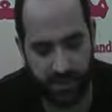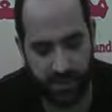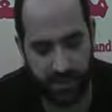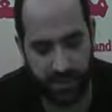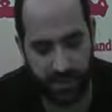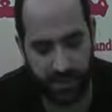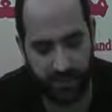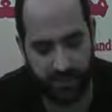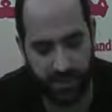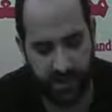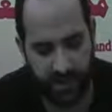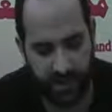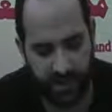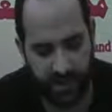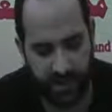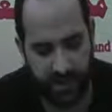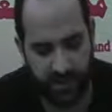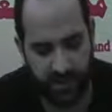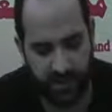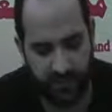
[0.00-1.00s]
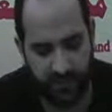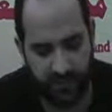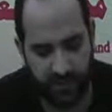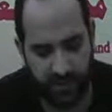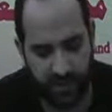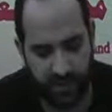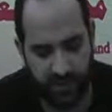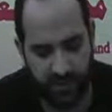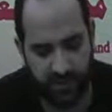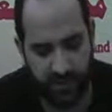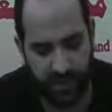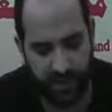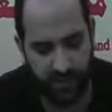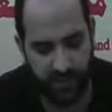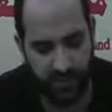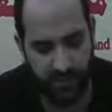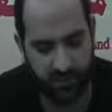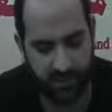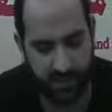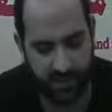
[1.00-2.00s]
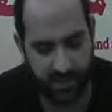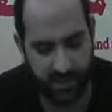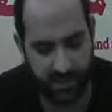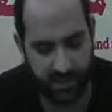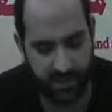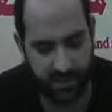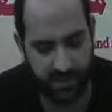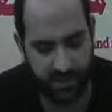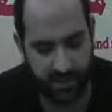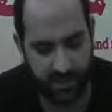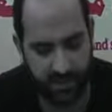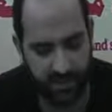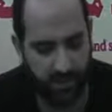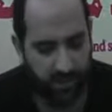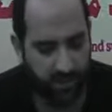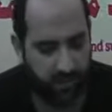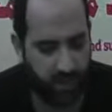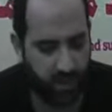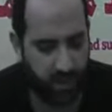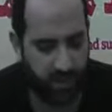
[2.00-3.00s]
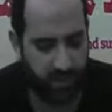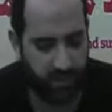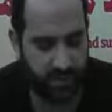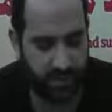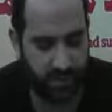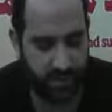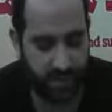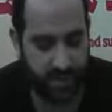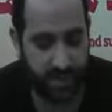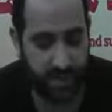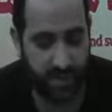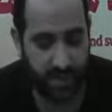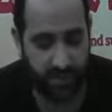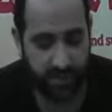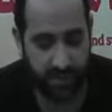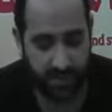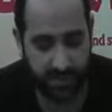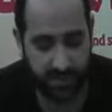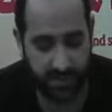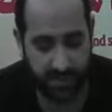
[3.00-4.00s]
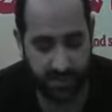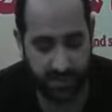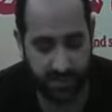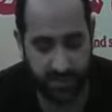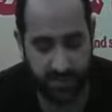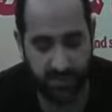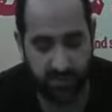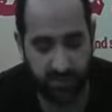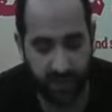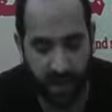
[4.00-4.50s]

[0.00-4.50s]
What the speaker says: unfair if we do not utilize the means of progress and advancement.